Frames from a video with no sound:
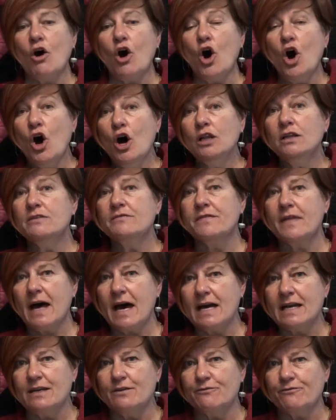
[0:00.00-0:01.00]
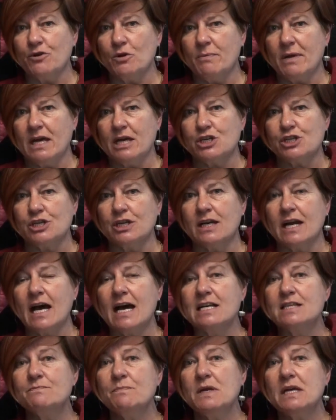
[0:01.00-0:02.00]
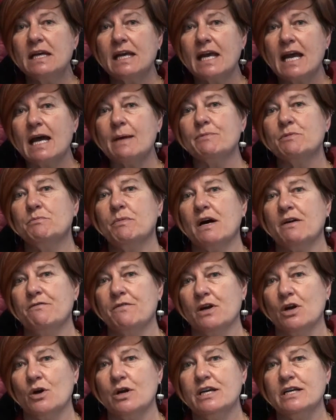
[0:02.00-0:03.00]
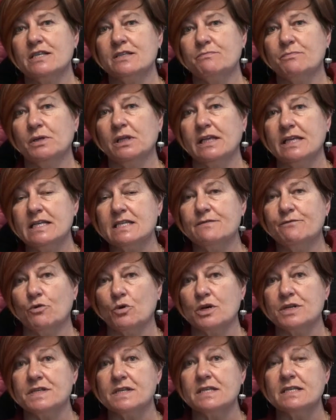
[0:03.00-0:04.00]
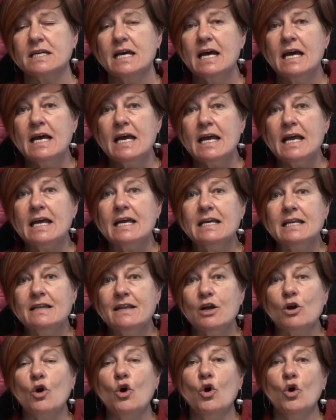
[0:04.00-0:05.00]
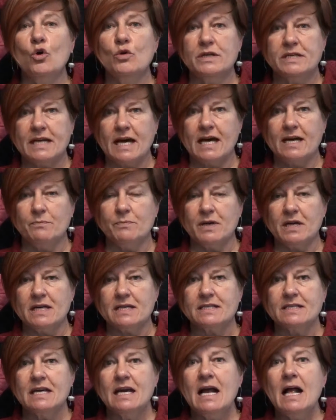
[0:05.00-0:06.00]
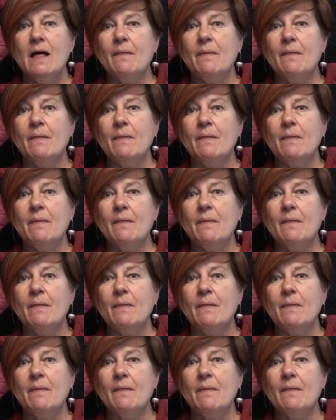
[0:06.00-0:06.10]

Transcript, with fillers: all of that information has been kept by various police forces in their own database.